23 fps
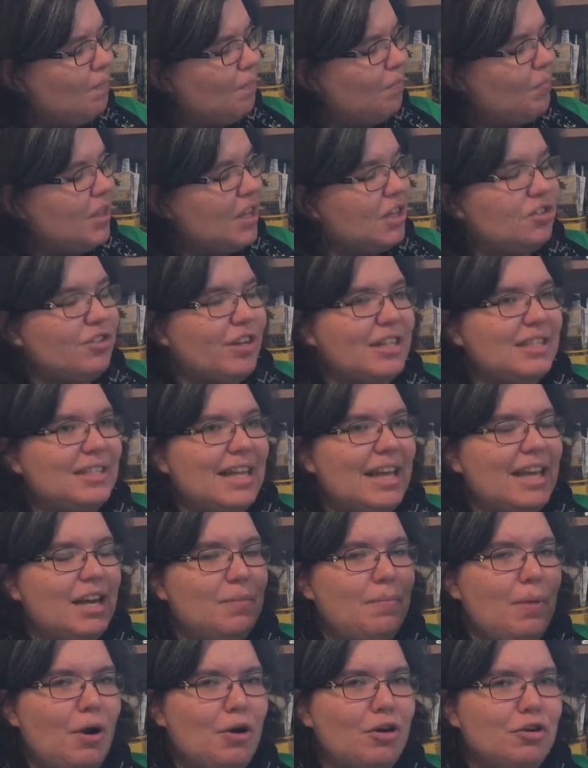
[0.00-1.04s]
They're
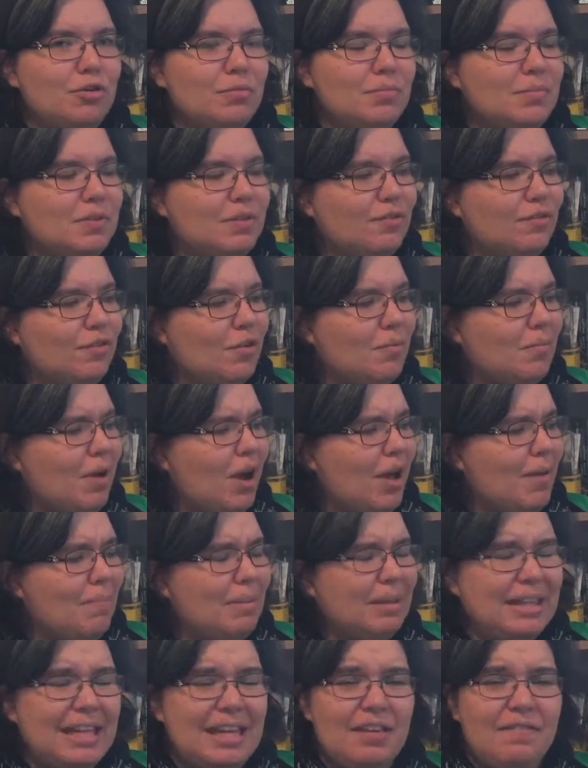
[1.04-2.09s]
translated poems from, I
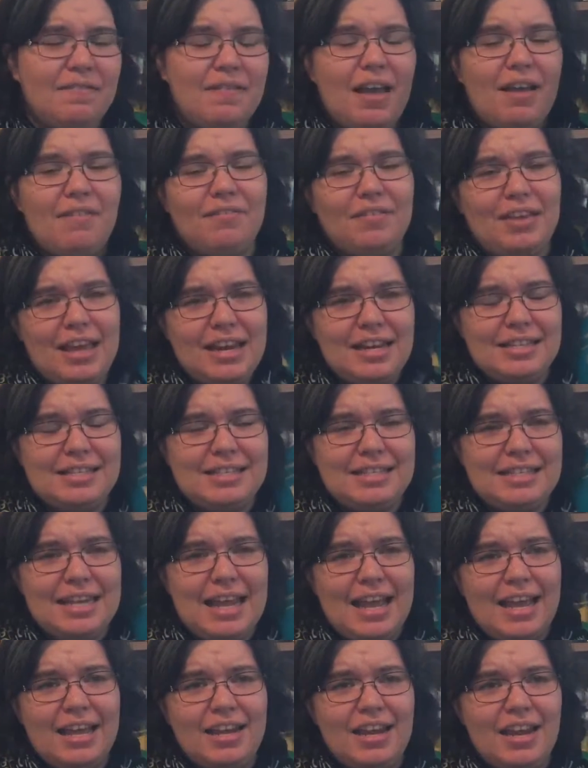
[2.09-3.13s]
believe,
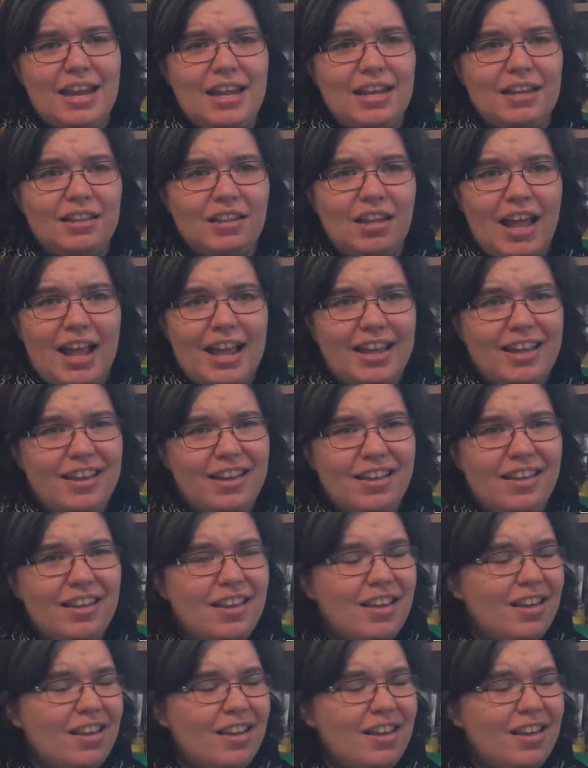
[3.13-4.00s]
Afghanistan in like